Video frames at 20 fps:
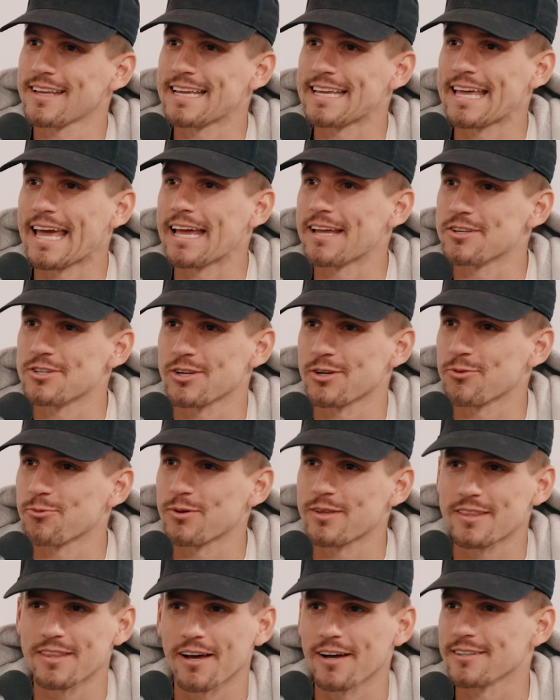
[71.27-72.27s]
engaging
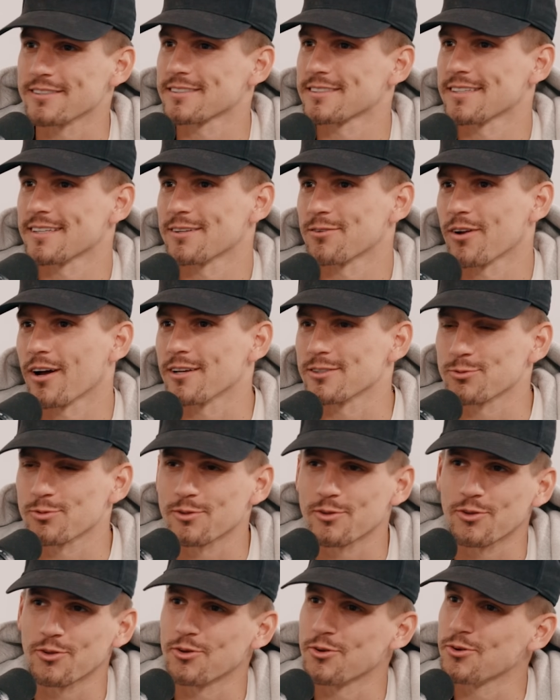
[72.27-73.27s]
with us and us
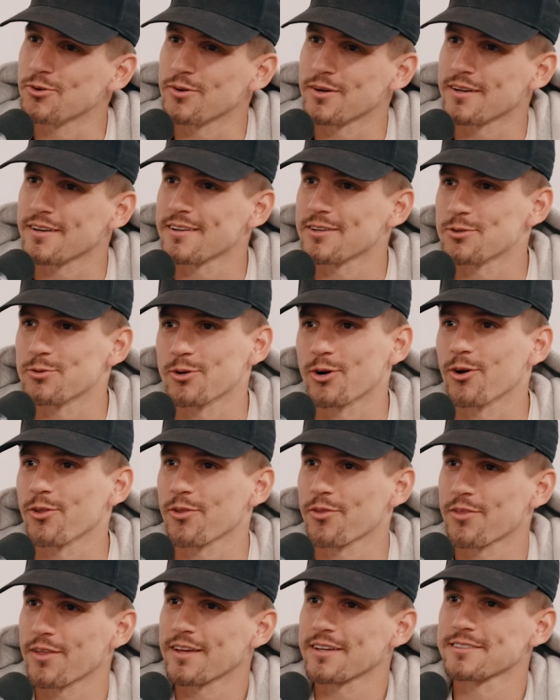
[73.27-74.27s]
with you and doing all
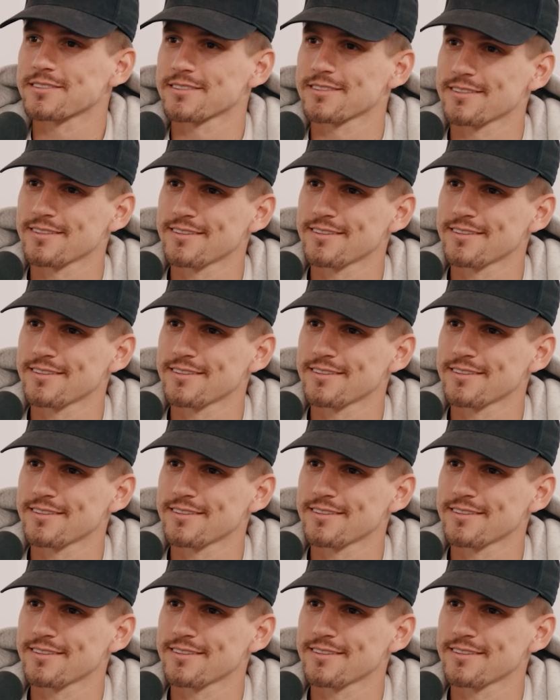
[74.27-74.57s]
the things.